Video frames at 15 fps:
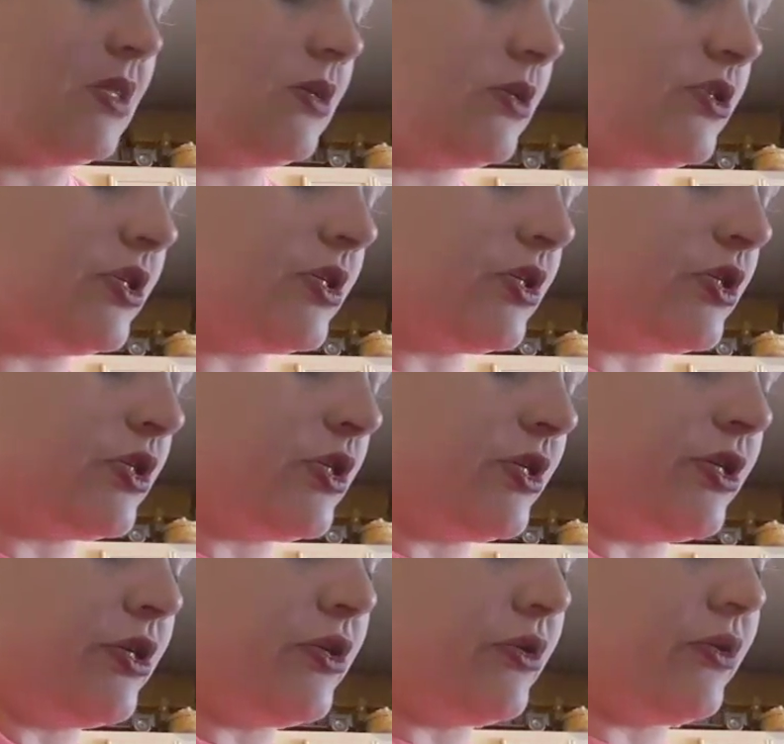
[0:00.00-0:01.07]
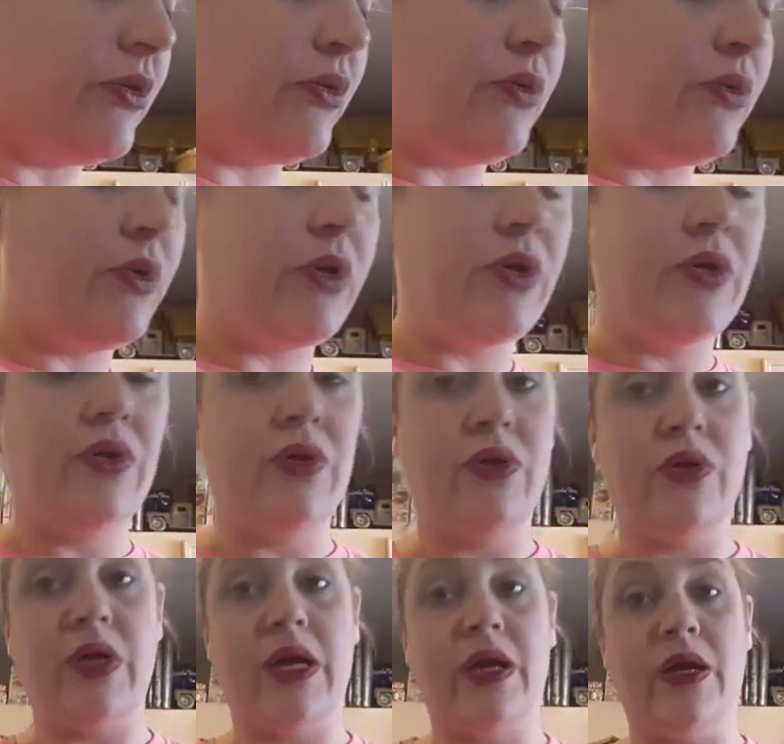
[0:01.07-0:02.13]
allergic to
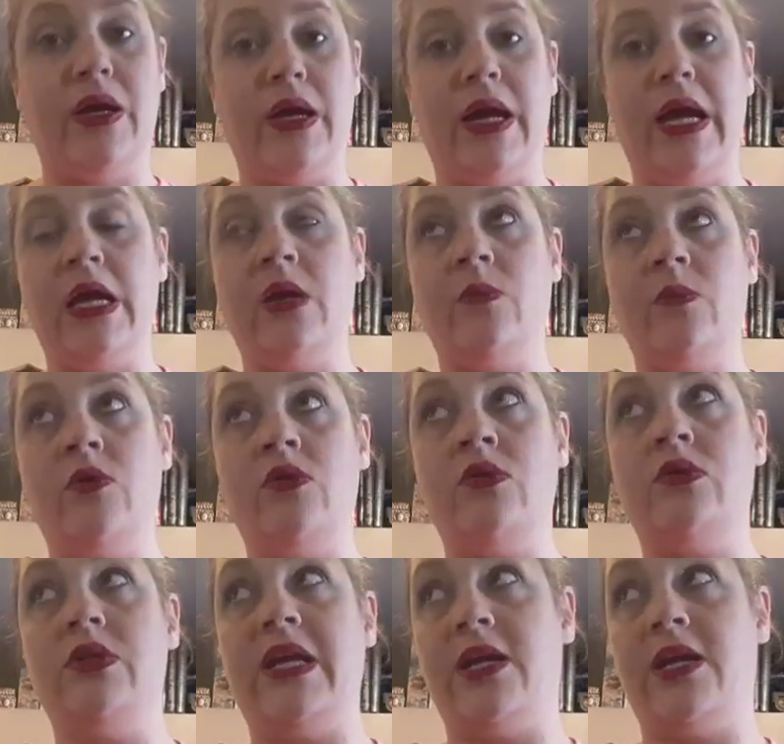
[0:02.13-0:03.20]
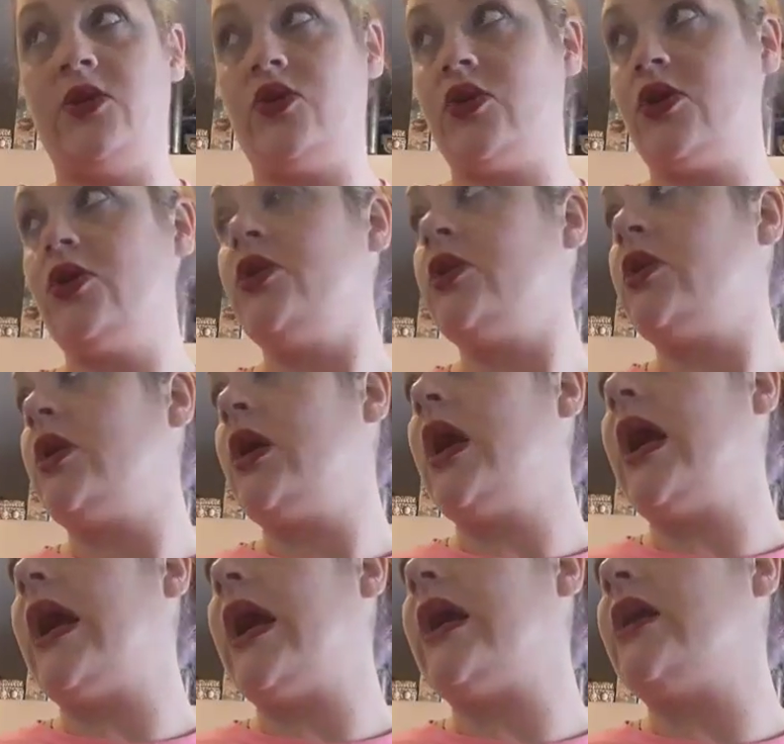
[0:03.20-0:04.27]
animal dander.
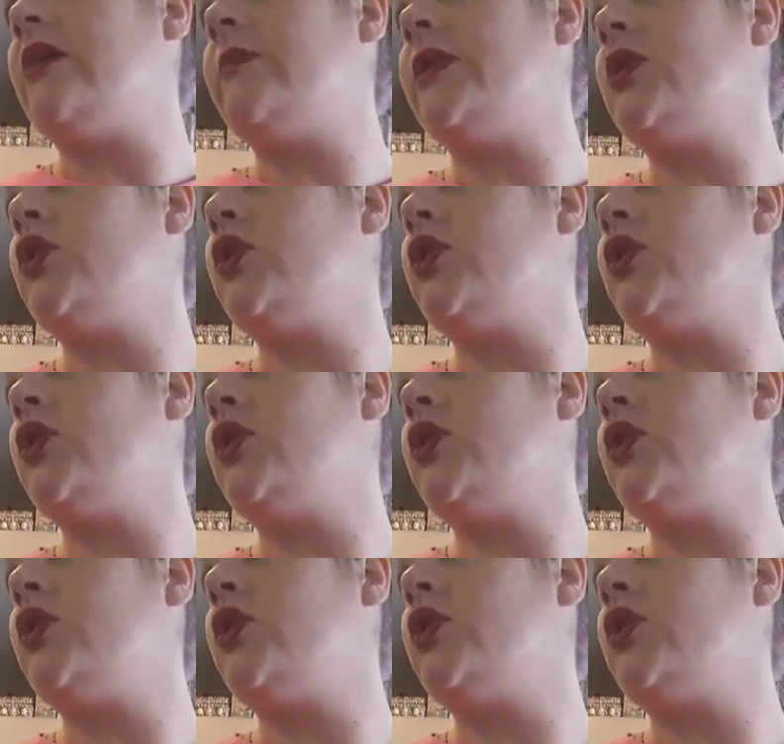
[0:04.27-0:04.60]
I am